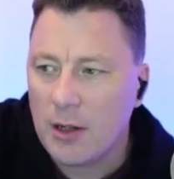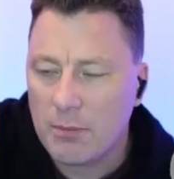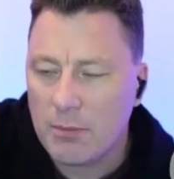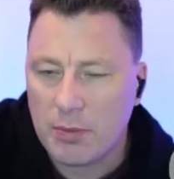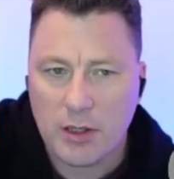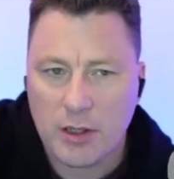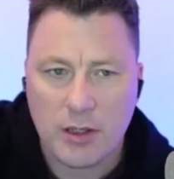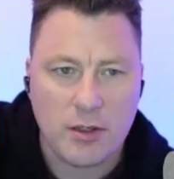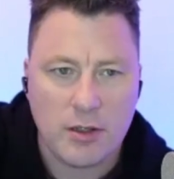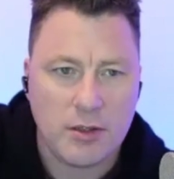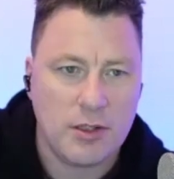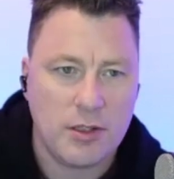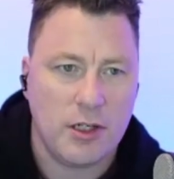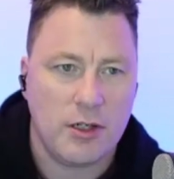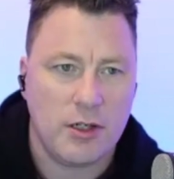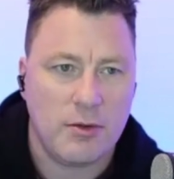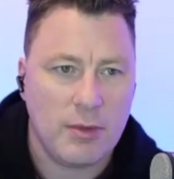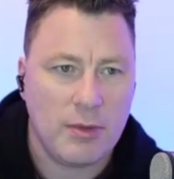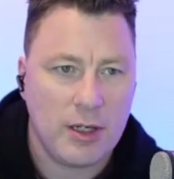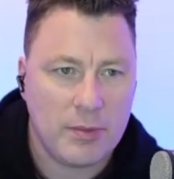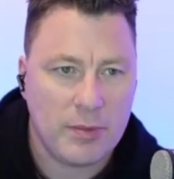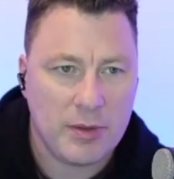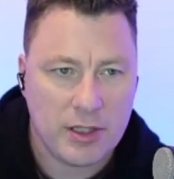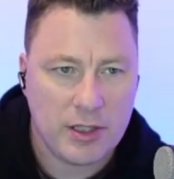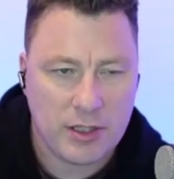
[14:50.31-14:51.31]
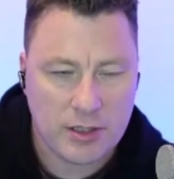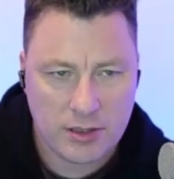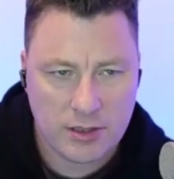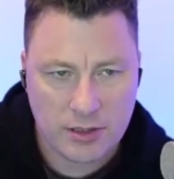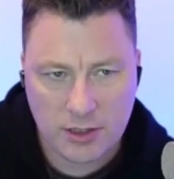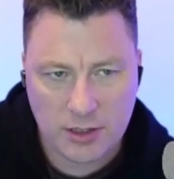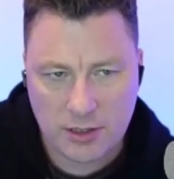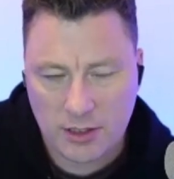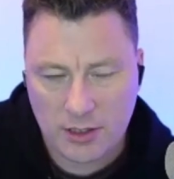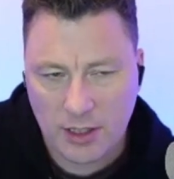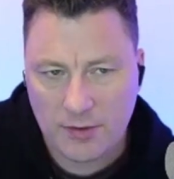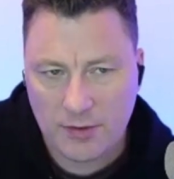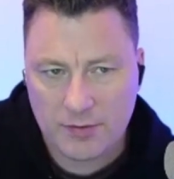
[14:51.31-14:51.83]
but, maybe it
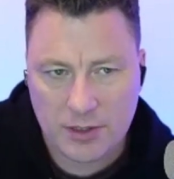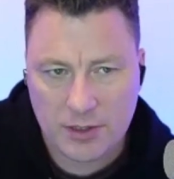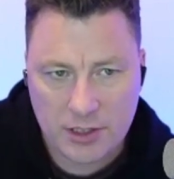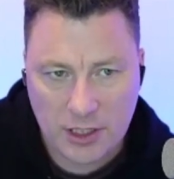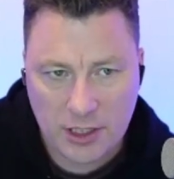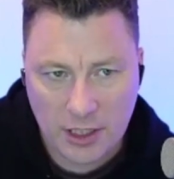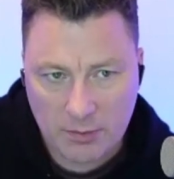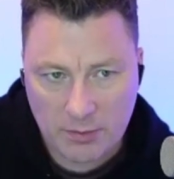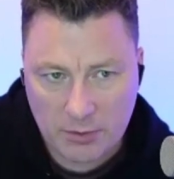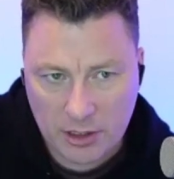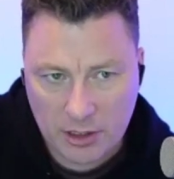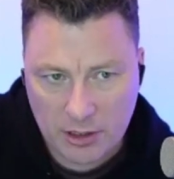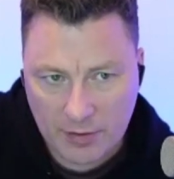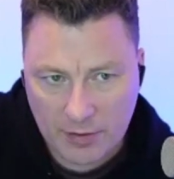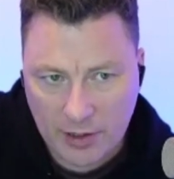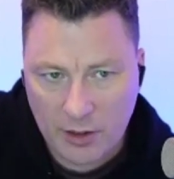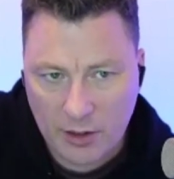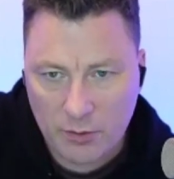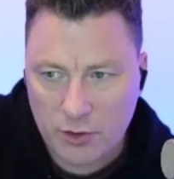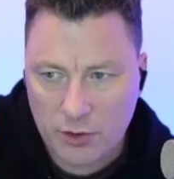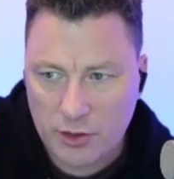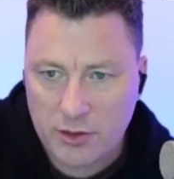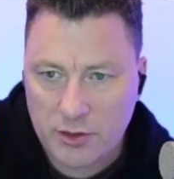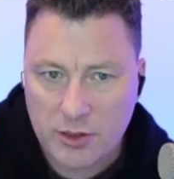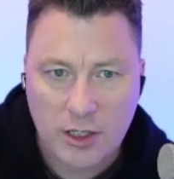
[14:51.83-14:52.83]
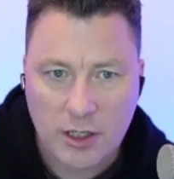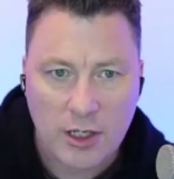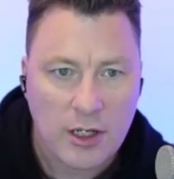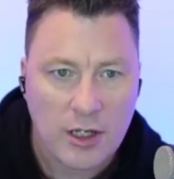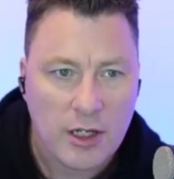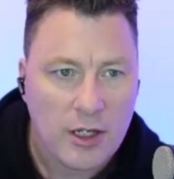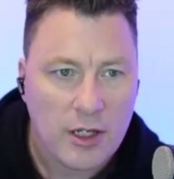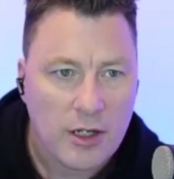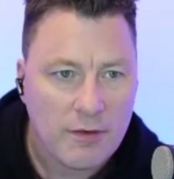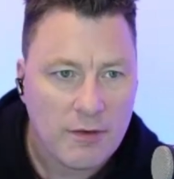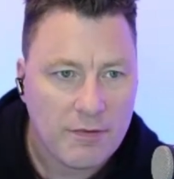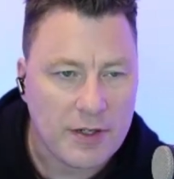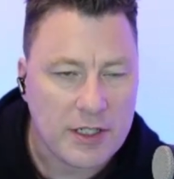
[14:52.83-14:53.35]
doesn't have the same kind of outward
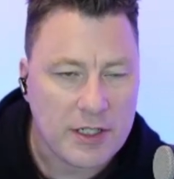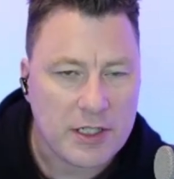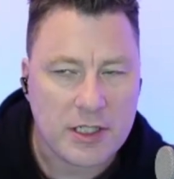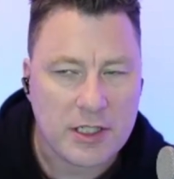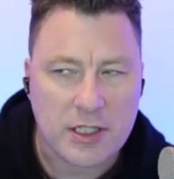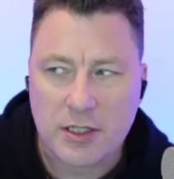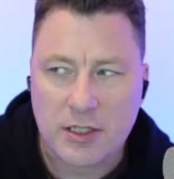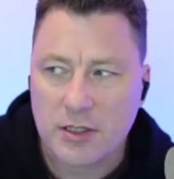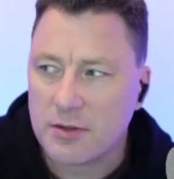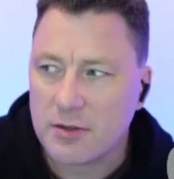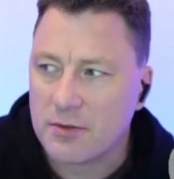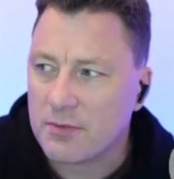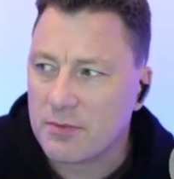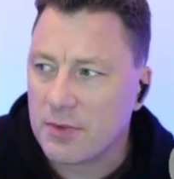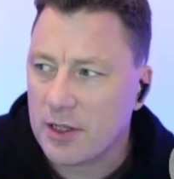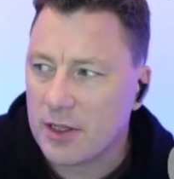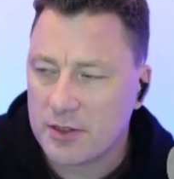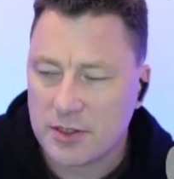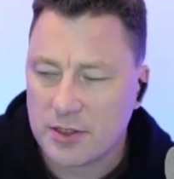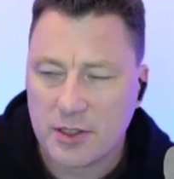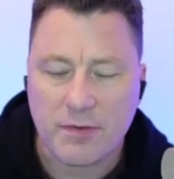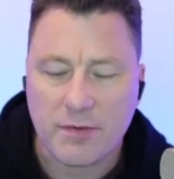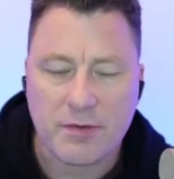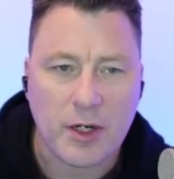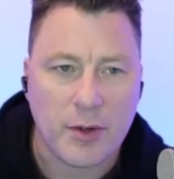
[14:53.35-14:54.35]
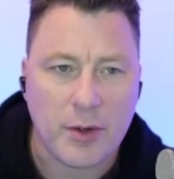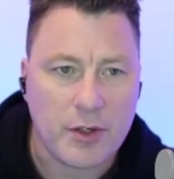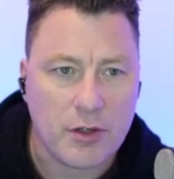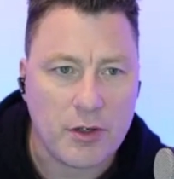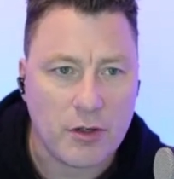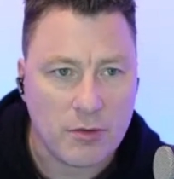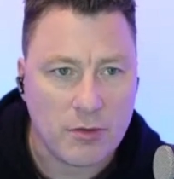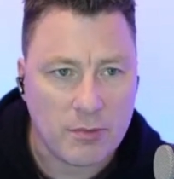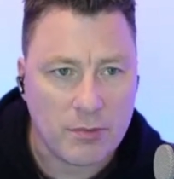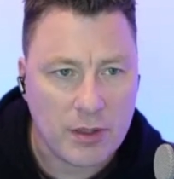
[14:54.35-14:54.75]
facing stuff going on.